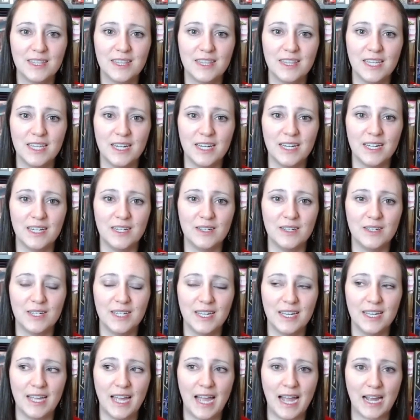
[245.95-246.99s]
the
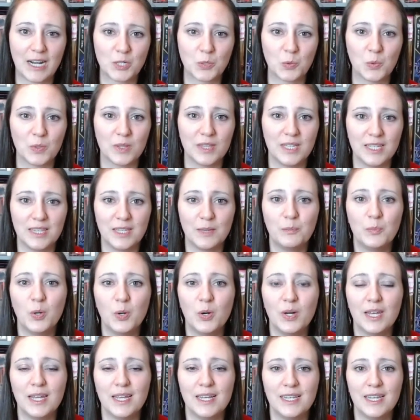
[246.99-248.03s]
actual thing that
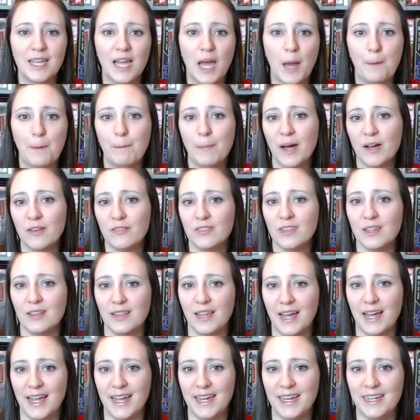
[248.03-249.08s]
put it above the
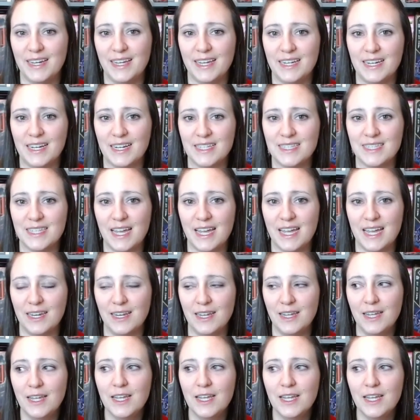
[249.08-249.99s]
line, and I said,